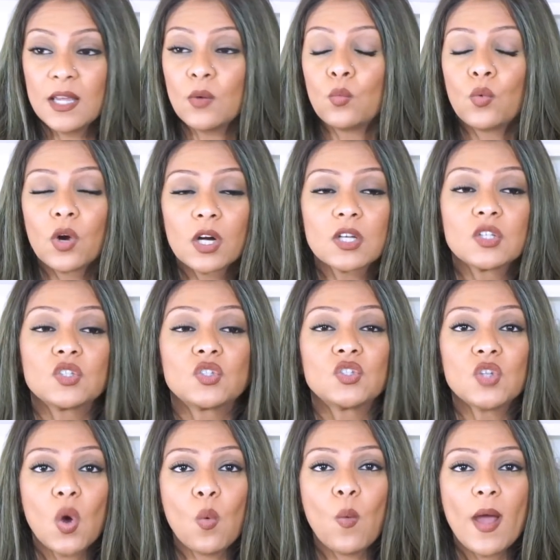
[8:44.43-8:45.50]
It works
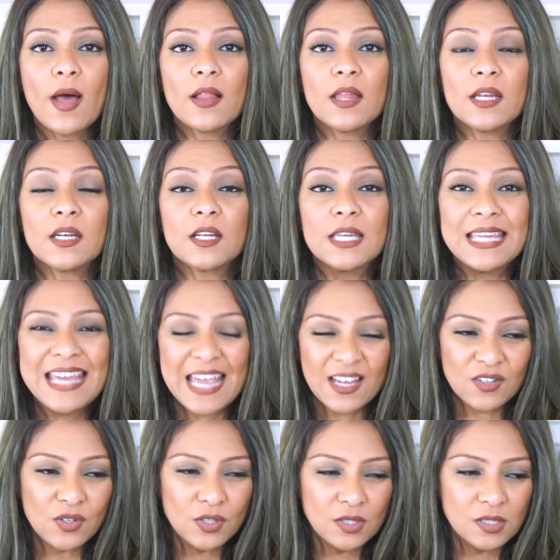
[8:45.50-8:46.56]
so well. And
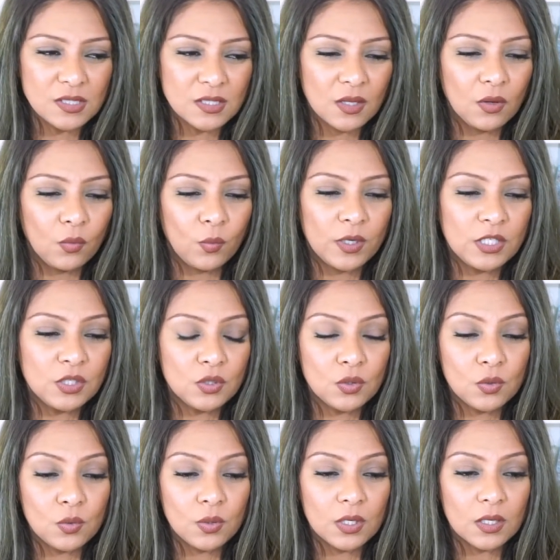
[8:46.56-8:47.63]
candles, when
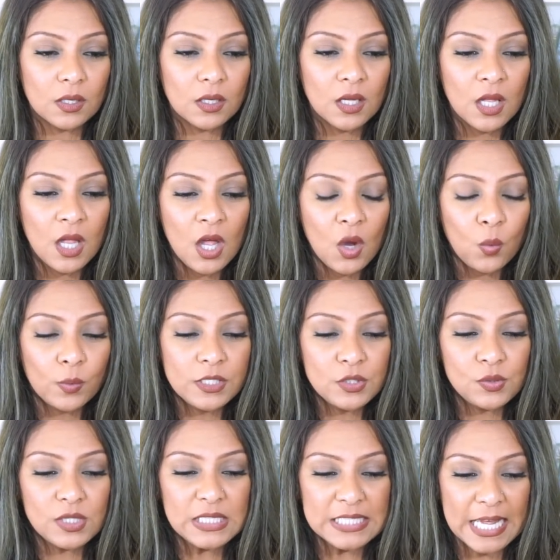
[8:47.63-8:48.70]
you
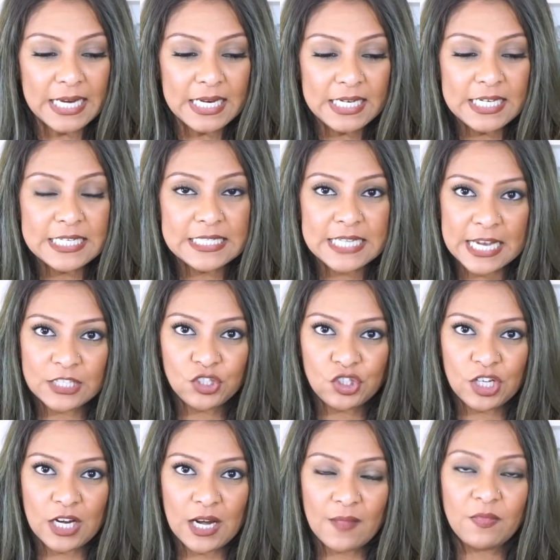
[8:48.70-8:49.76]
set an
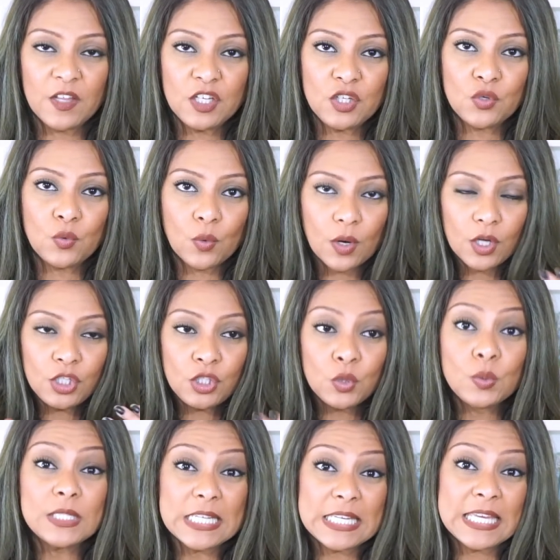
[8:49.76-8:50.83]
intention and then you
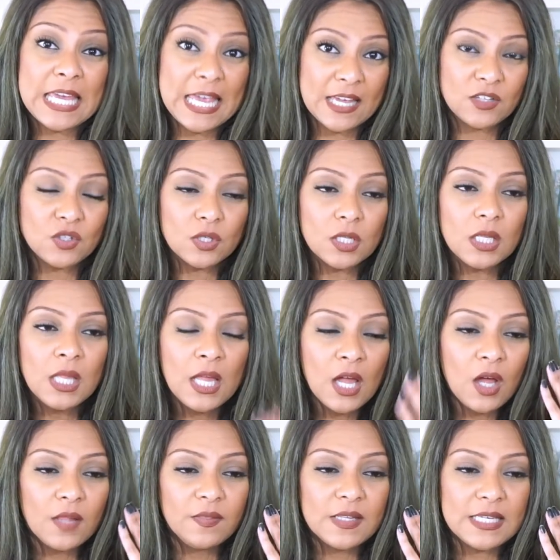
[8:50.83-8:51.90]
use a candle,
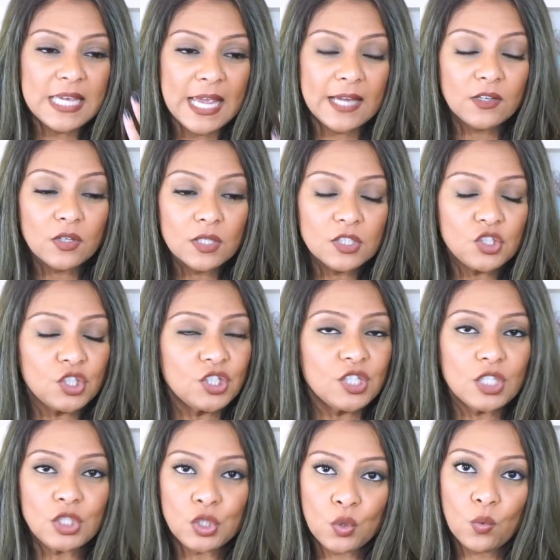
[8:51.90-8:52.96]
the candle is just
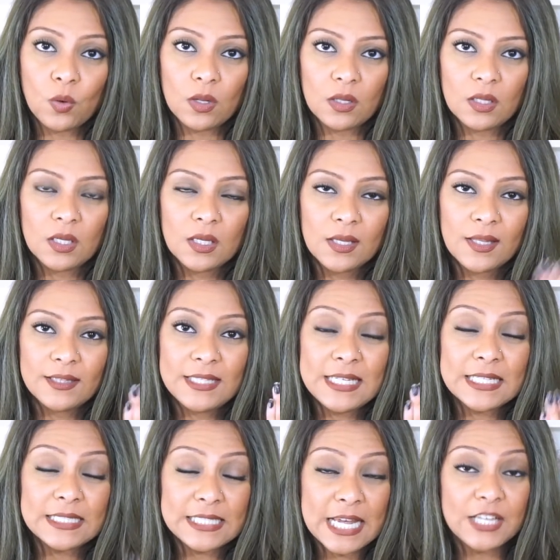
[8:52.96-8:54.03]
a tool. The
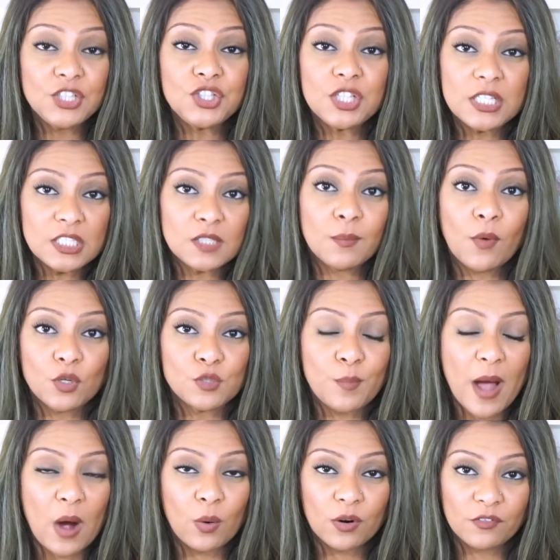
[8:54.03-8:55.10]
intention is the most
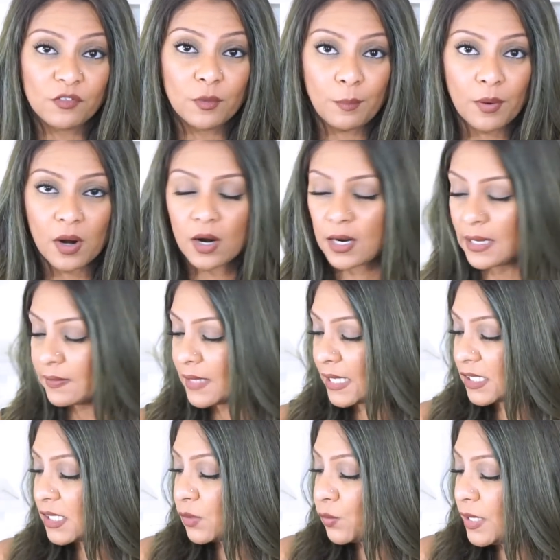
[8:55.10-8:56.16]
powerful part, and
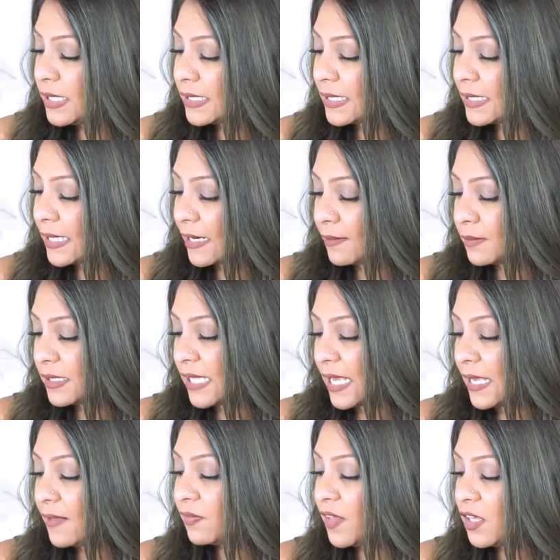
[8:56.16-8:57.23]
that's a reason that I'm
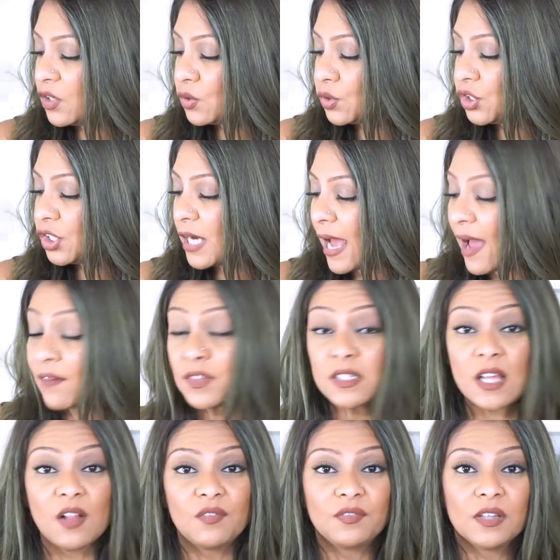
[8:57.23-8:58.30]
saying that you should have
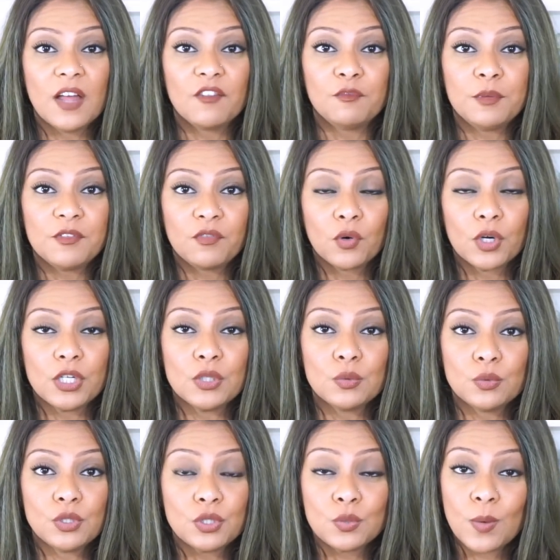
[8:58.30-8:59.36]
self-love before
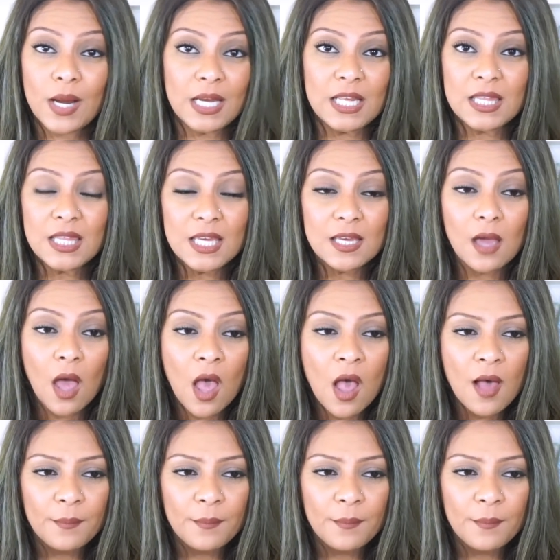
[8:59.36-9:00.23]
you do anything.